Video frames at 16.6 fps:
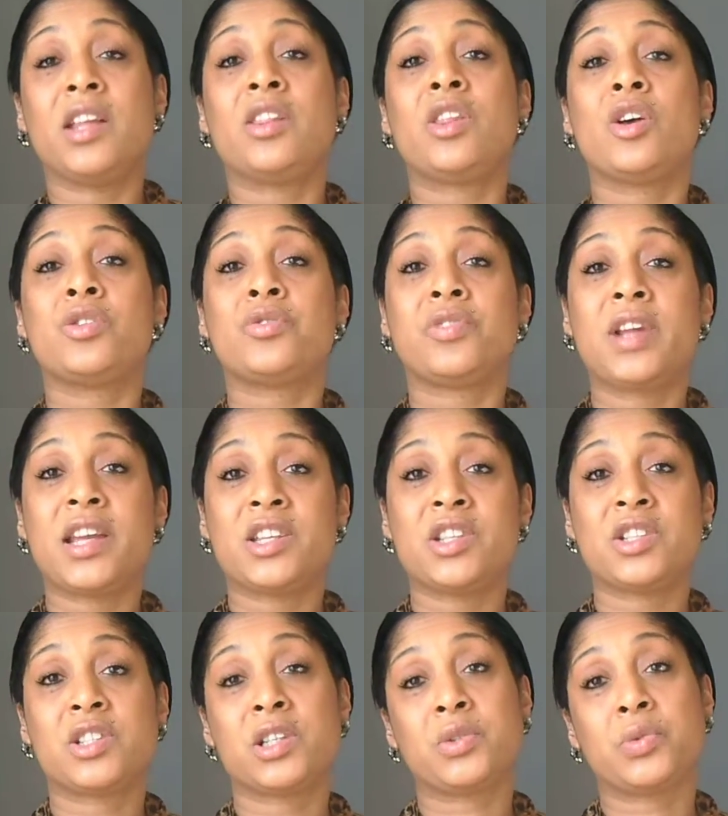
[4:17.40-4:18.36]
in those
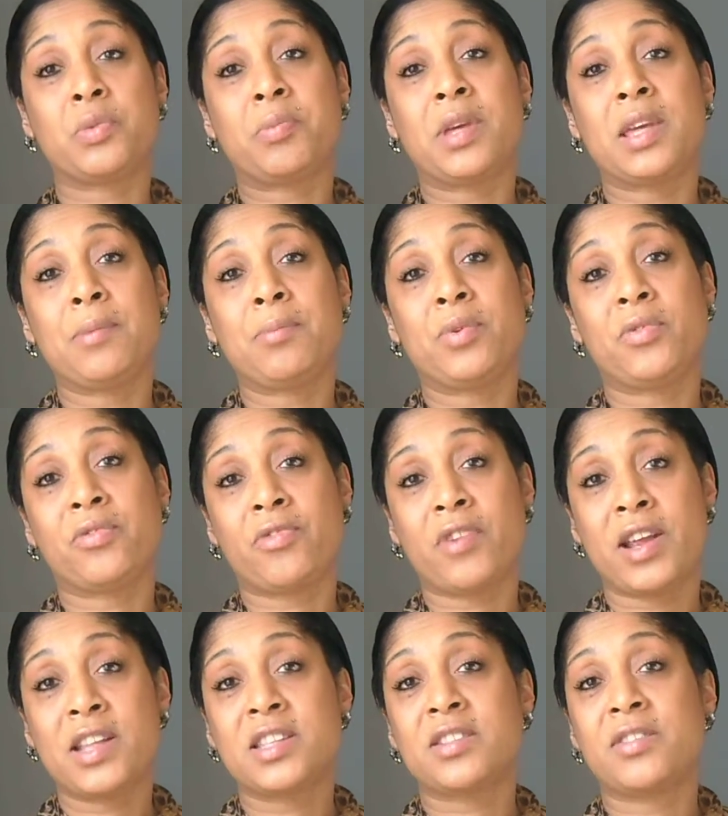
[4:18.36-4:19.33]
relationships with people,
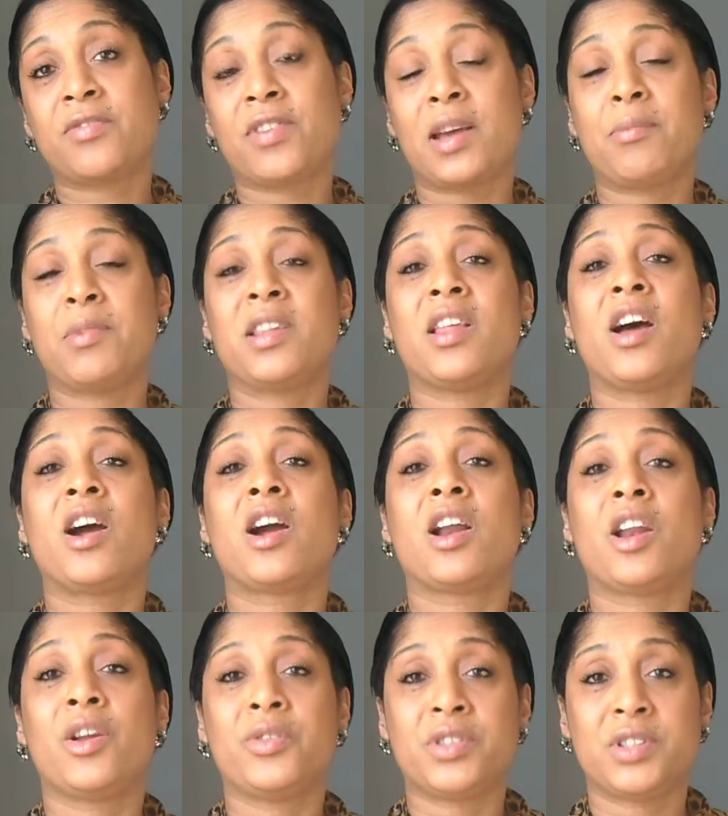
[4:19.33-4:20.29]
friends and family that
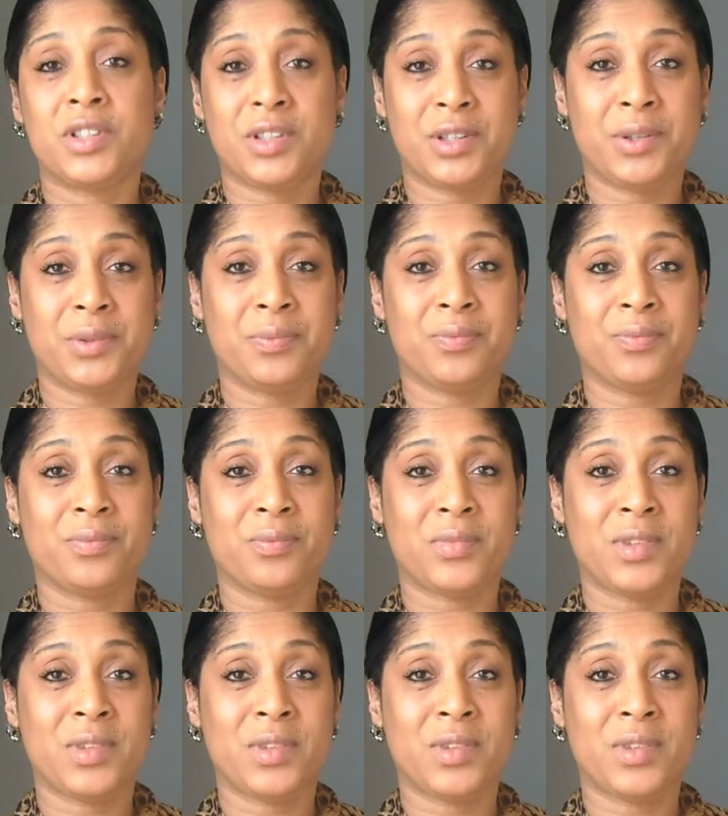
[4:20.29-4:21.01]
are close to you.